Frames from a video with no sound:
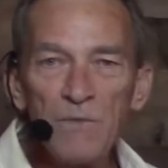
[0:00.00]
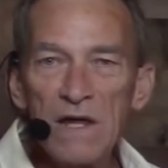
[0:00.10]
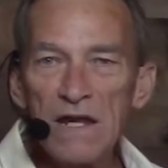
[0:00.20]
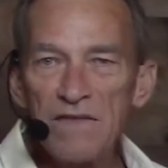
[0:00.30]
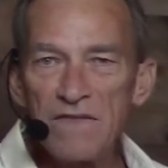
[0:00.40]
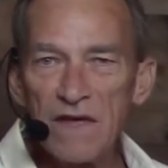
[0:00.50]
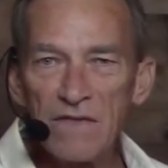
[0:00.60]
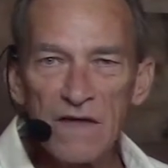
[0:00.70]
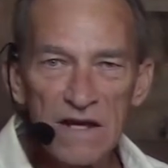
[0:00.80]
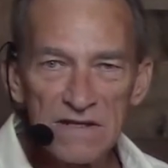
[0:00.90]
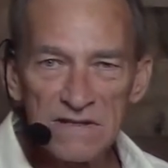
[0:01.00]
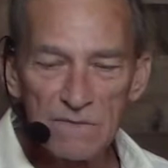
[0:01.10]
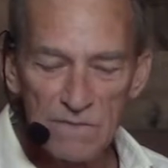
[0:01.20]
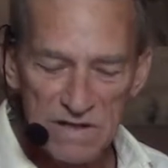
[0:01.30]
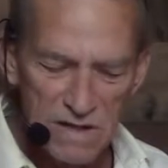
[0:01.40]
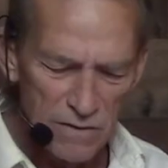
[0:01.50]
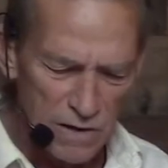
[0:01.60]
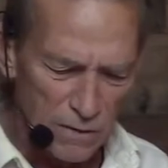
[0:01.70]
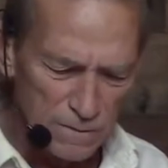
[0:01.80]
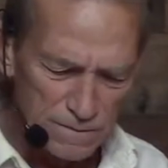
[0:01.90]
anything that is material.